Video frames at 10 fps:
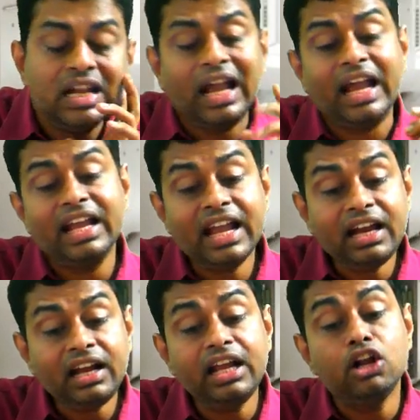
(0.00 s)

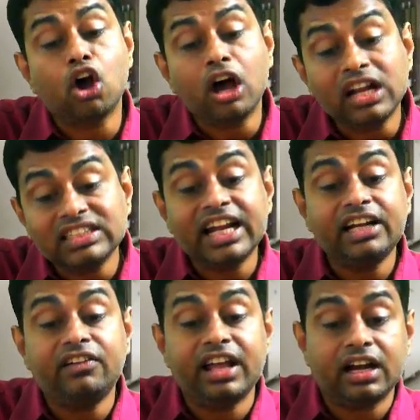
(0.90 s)
Again, in
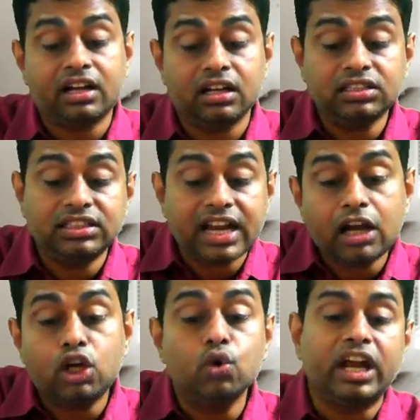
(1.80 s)
non-executive directors, there
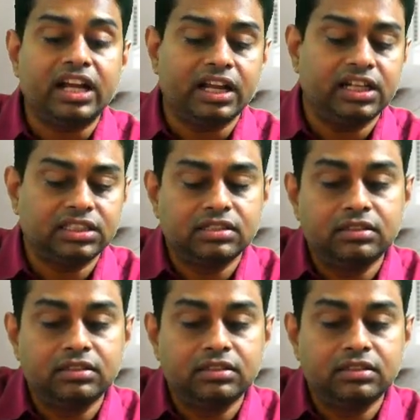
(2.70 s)
are two categories: